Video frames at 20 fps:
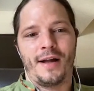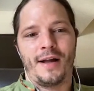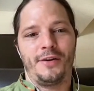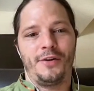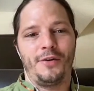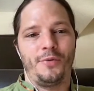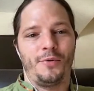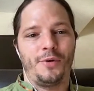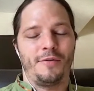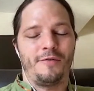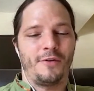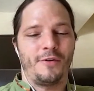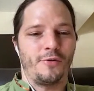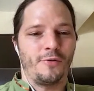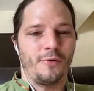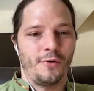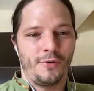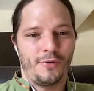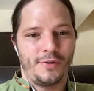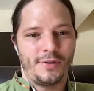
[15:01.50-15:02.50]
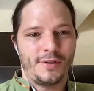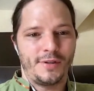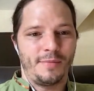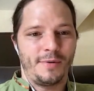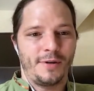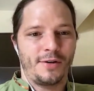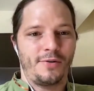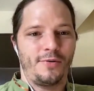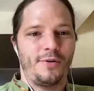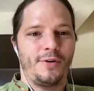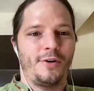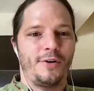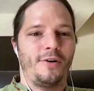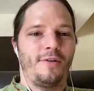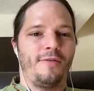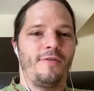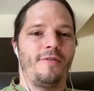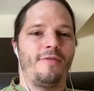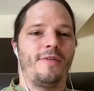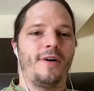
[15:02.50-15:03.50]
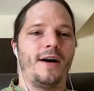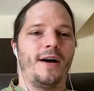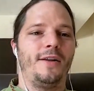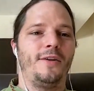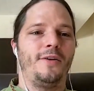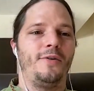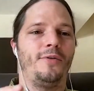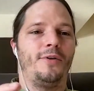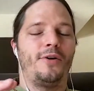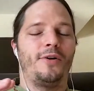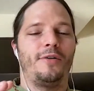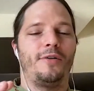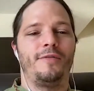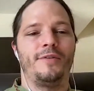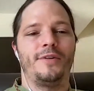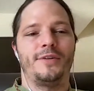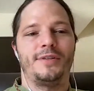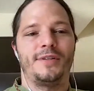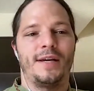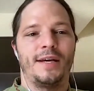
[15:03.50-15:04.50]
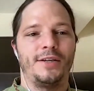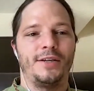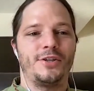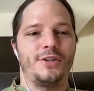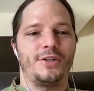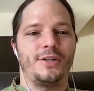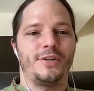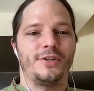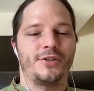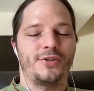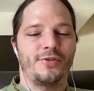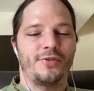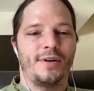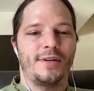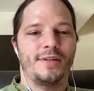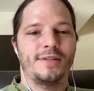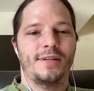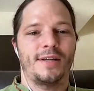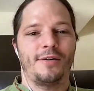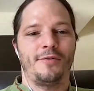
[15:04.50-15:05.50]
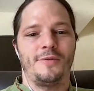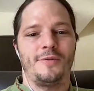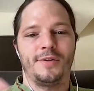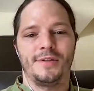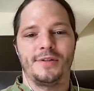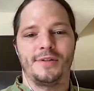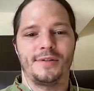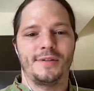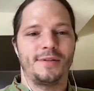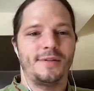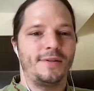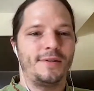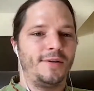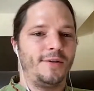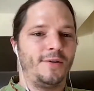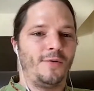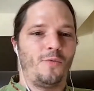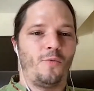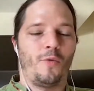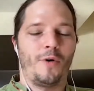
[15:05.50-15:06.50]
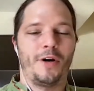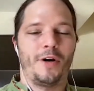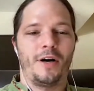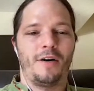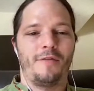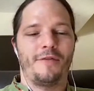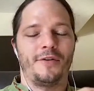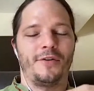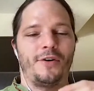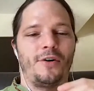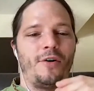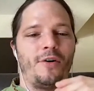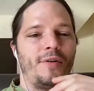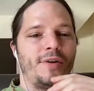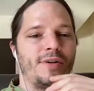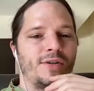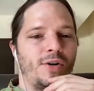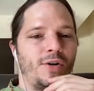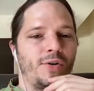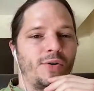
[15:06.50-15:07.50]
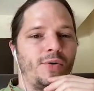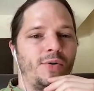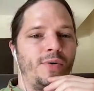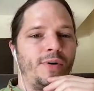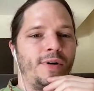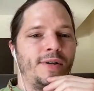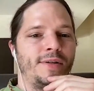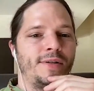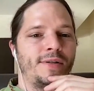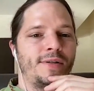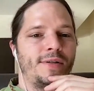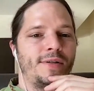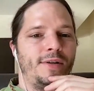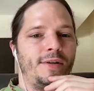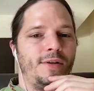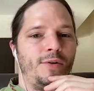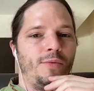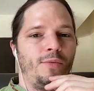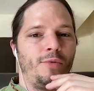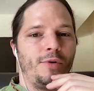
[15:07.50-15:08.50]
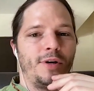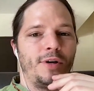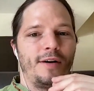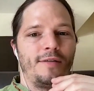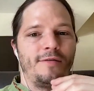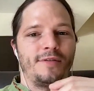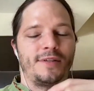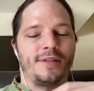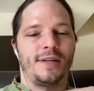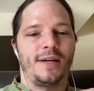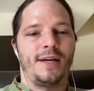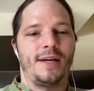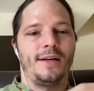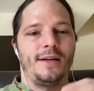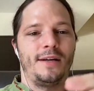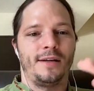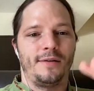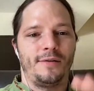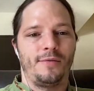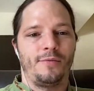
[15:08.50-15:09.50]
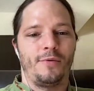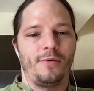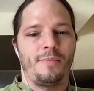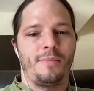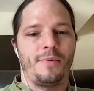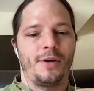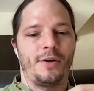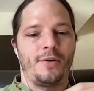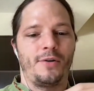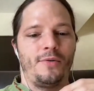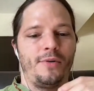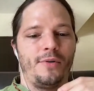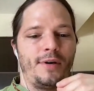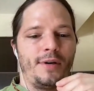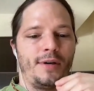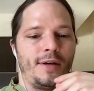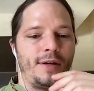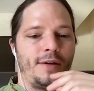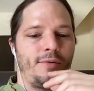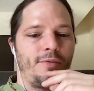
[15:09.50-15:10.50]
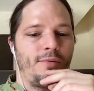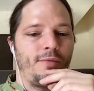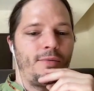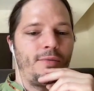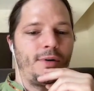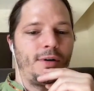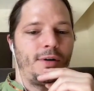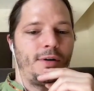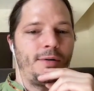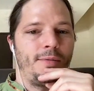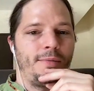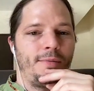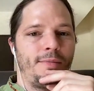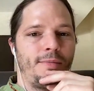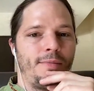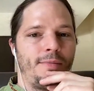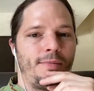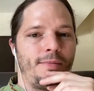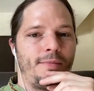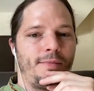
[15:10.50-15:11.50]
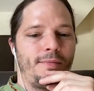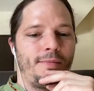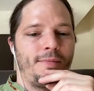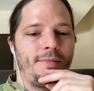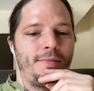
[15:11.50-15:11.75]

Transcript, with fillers: value would have accrued to bitcoin all of the value and all of the tension and stress that was went off into all these altcoins would have stayed in with bitcoin and um,